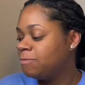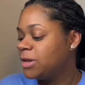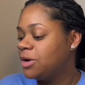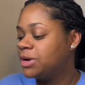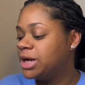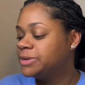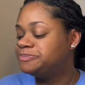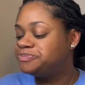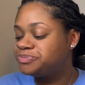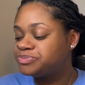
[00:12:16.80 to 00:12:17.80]
Okay,
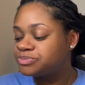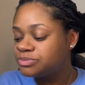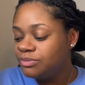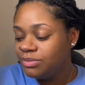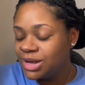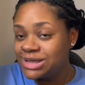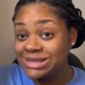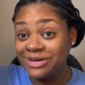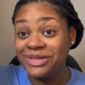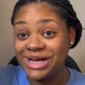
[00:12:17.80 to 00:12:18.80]

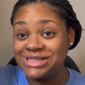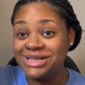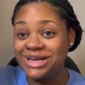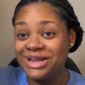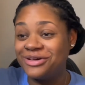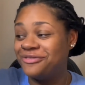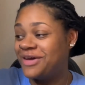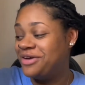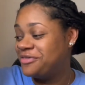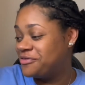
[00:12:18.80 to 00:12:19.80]
so that's another
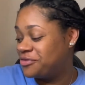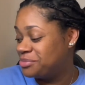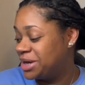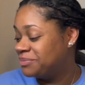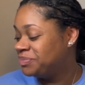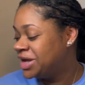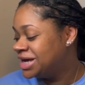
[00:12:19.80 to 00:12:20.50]
favorite for me.